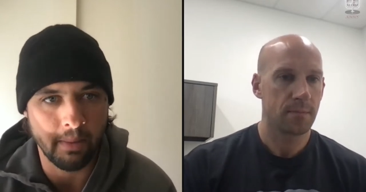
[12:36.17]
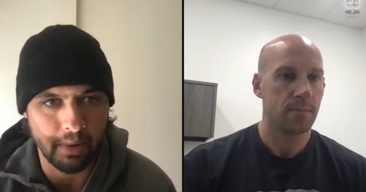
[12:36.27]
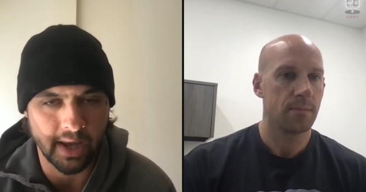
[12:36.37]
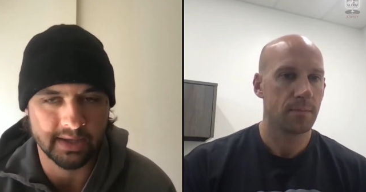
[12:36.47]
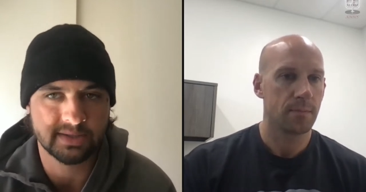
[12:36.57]
Speaker 1: my
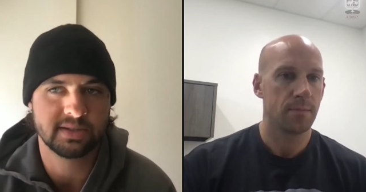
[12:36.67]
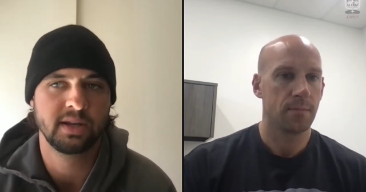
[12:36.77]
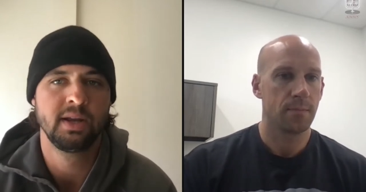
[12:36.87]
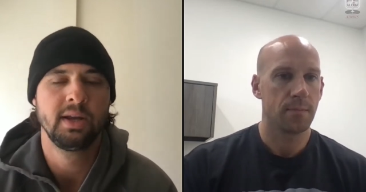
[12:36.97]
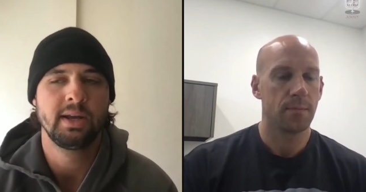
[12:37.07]

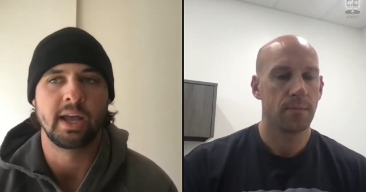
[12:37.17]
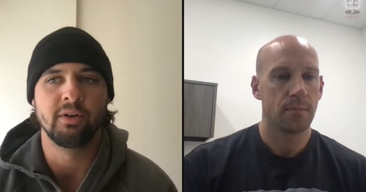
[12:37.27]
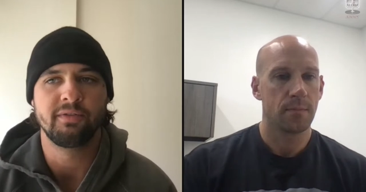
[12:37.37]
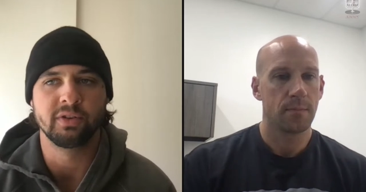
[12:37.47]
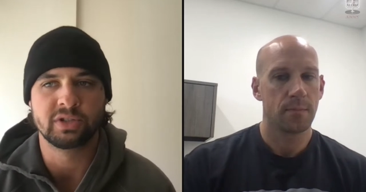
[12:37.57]
best. I
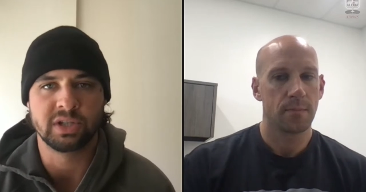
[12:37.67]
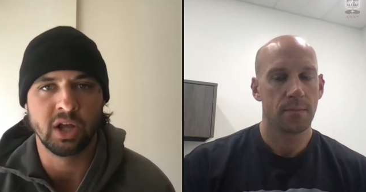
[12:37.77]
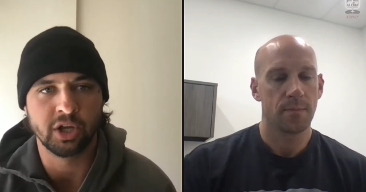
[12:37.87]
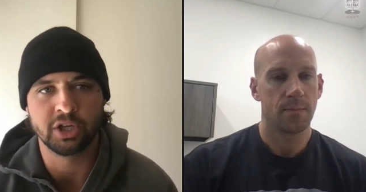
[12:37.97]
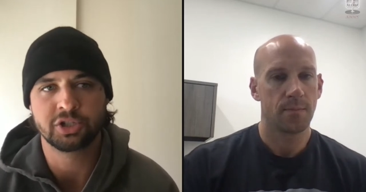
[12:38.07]
don't feel
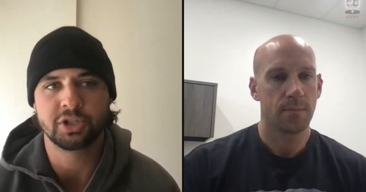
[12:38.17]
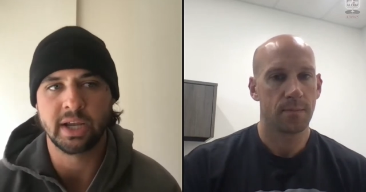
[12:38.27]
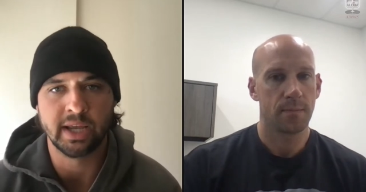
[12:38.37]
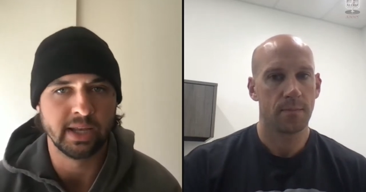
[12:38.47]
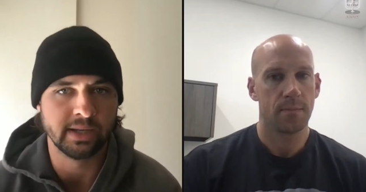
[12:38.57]
sluggish
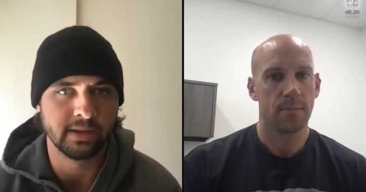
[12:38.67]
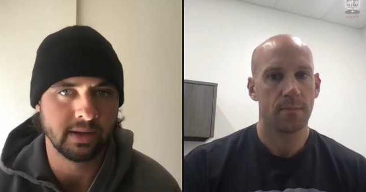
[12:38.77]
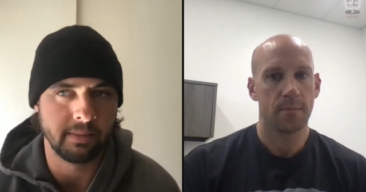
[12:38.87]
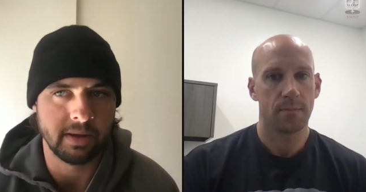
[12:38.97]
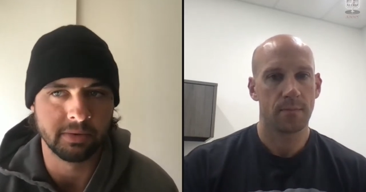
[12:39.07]
and
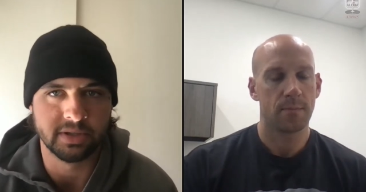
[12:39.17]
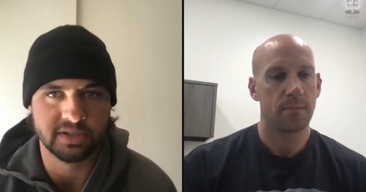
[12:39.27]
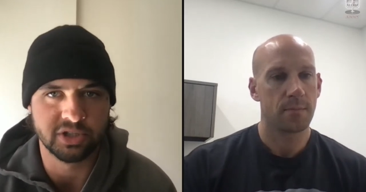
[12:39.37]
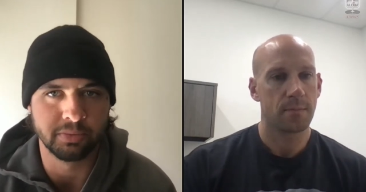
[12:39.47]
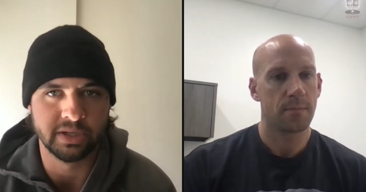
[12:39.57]
I'm able
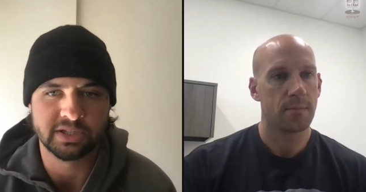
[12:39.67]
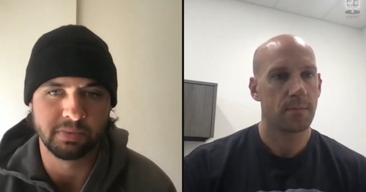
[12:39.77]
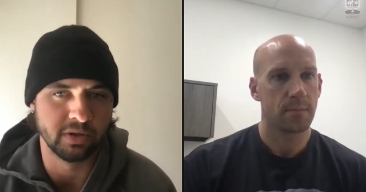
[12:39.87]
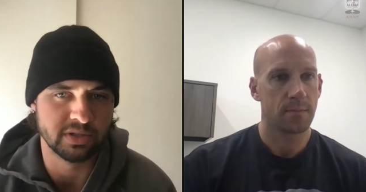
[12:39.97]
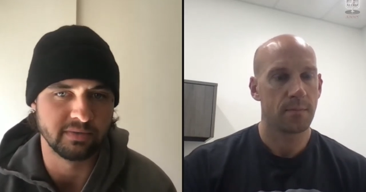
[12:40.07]
to still be
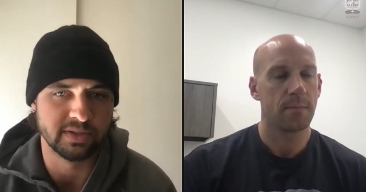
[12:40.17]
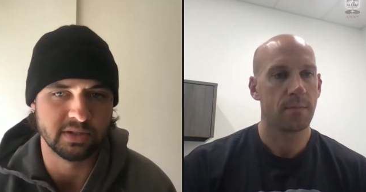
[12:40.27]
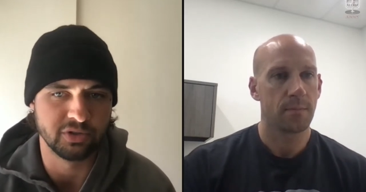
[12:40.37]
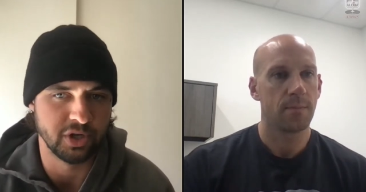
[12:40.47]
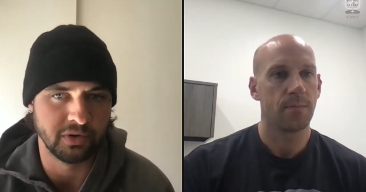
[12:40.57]
explosive and
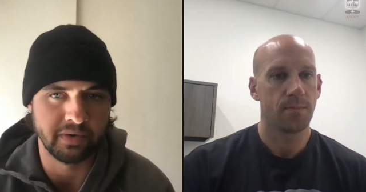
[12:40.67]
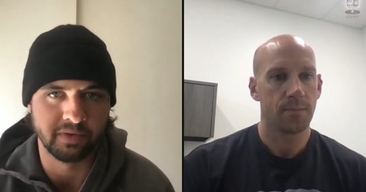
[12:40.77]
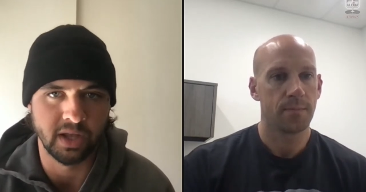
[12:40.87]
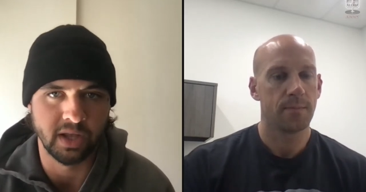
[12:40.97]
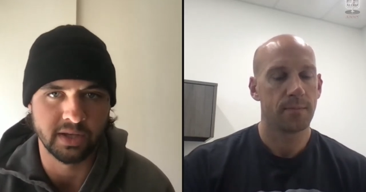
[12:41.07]
still generate
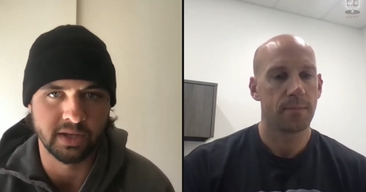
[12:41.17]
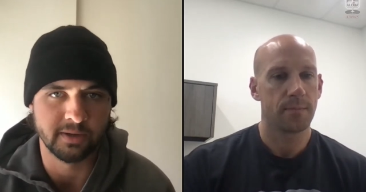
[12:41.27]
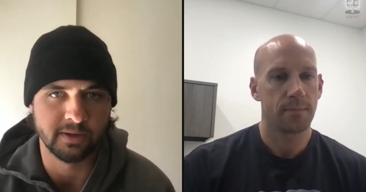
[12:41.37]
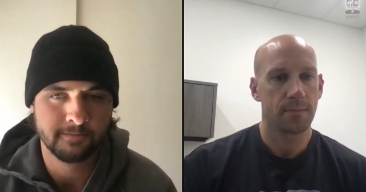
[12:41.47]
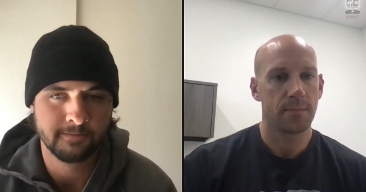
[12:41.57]
velocity.
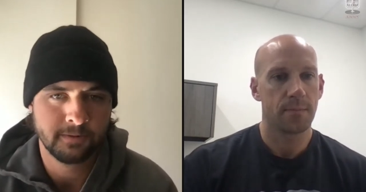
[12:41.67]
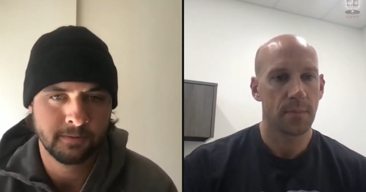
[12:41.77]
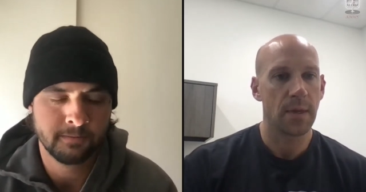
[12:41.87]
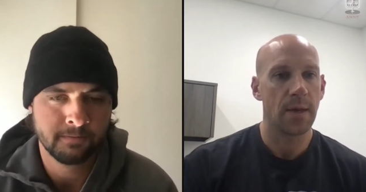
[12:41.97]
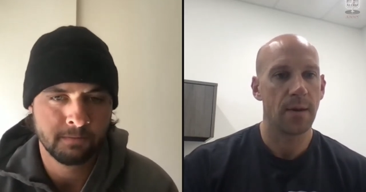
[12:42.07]

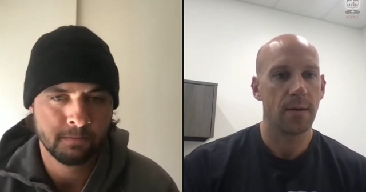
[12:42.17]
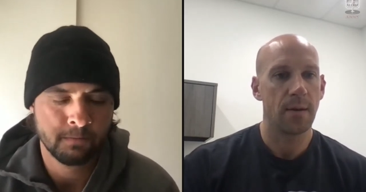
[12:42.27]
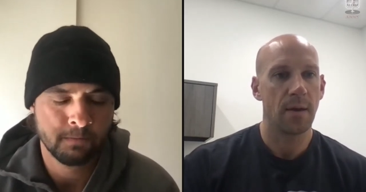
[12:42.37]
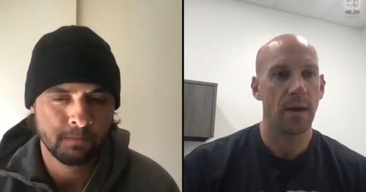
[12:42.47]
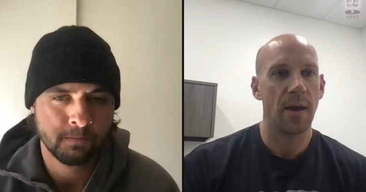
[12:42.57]
Speaker 2: Yeah.
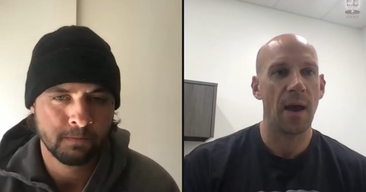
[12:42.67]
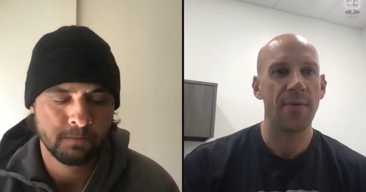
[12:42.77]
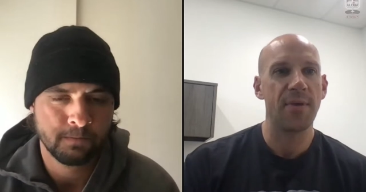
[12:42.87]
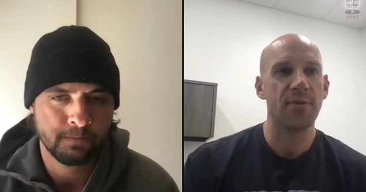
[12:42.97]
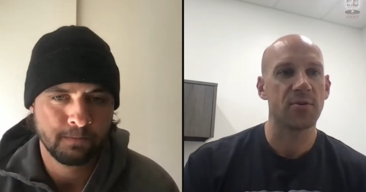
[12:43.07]

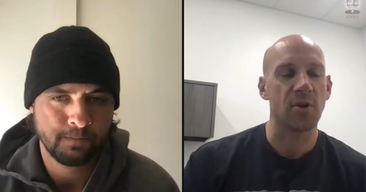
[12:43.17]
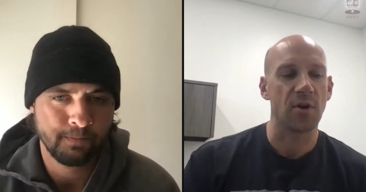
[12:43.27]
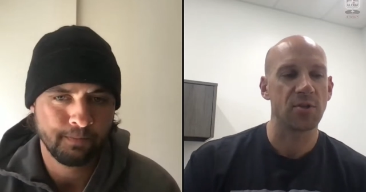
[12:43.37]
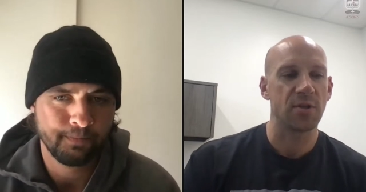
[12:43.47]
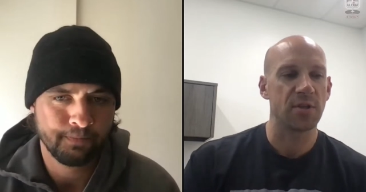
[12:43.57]
I think there's
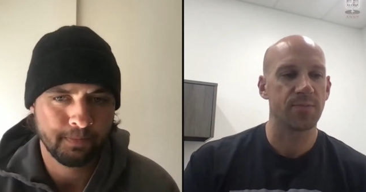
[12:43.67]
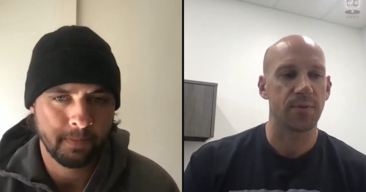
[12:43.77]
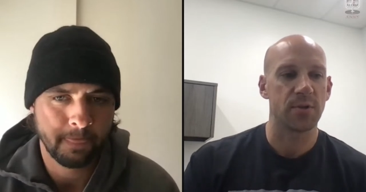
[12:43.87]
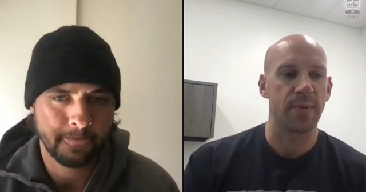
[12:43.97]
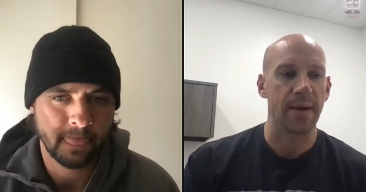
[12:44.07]
also this
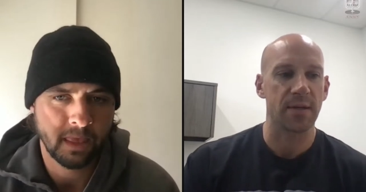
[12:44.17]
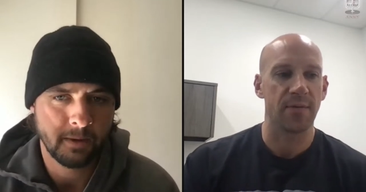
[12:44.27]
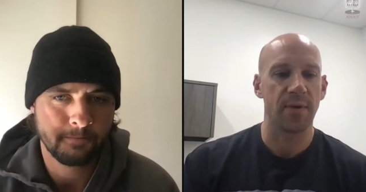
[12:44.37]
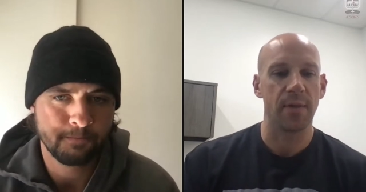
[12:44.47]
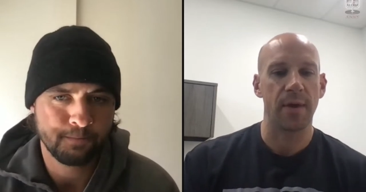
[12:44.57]

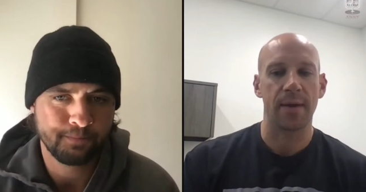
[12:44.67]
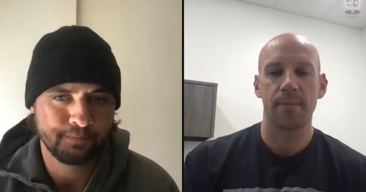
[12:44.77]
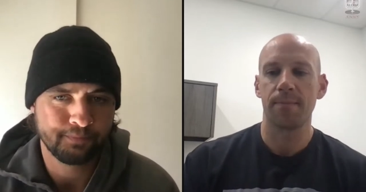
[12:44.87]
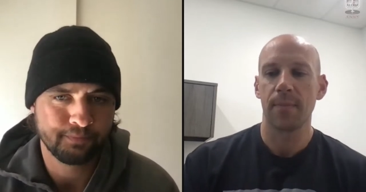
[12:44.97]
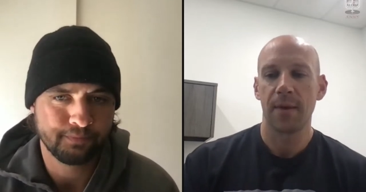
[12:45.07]
perspective that like
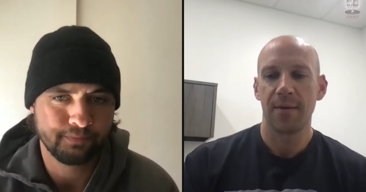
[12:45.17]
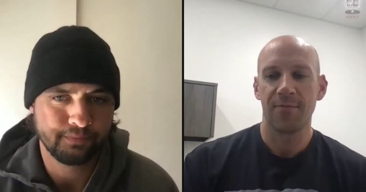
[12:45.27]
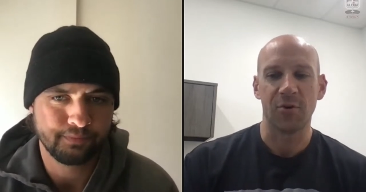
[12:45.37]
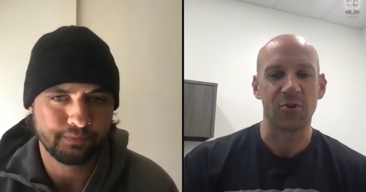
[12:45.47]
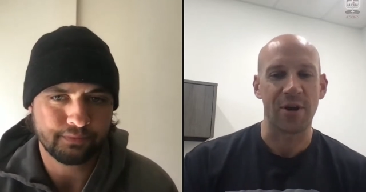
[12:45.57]

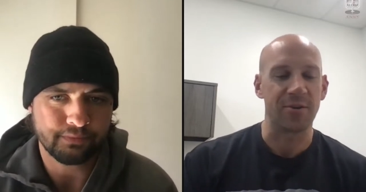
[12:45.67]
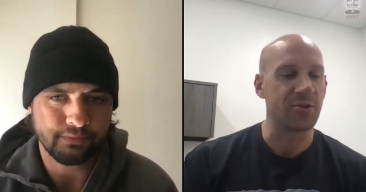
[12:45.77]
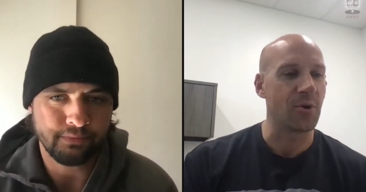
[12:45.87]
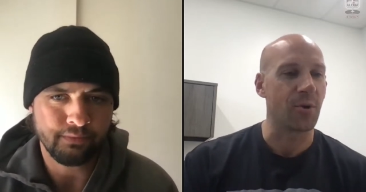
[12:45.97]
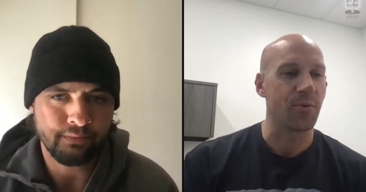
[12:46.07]
first
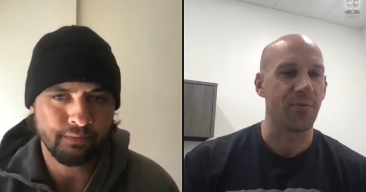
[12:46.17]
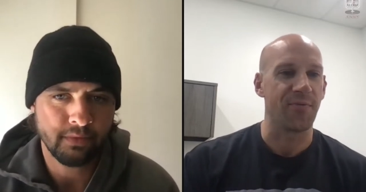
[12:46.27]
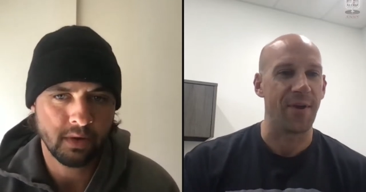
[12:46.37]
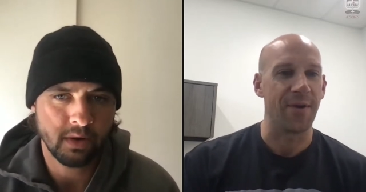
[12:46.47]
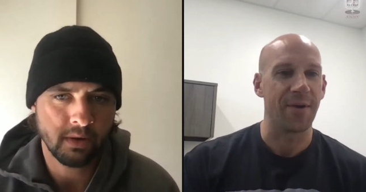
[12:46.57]
rounders don't go through
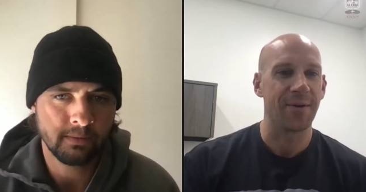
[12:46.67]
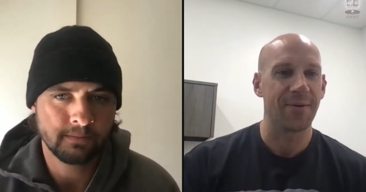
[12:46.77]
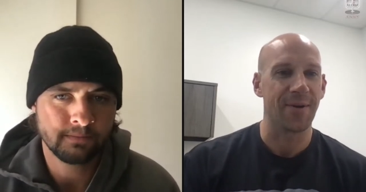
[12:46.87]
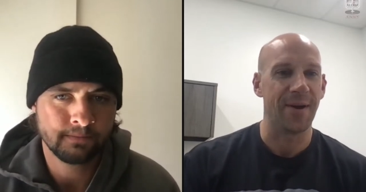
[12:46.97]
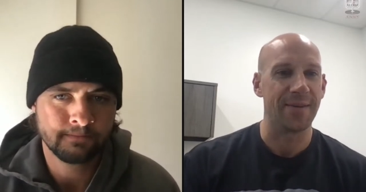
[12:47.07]
failure,
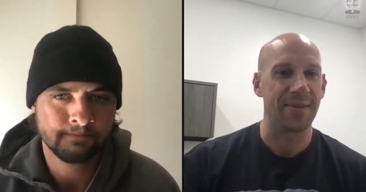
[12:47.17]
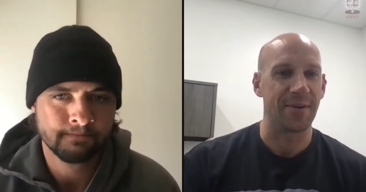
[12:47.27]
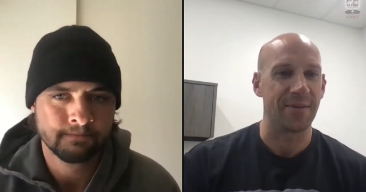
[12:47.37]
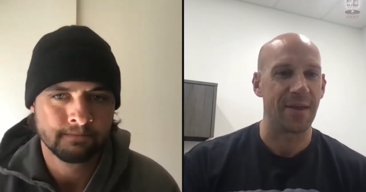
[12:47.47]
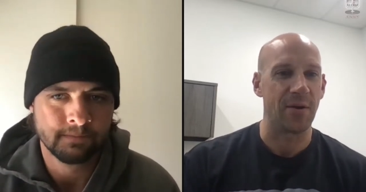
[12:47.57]
right? That
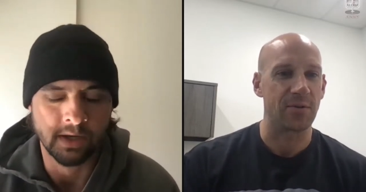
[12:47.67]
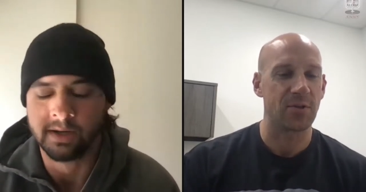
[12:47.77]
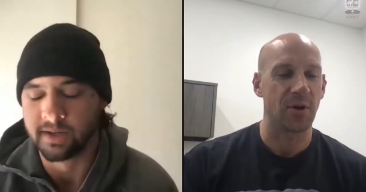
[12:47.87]
they they don't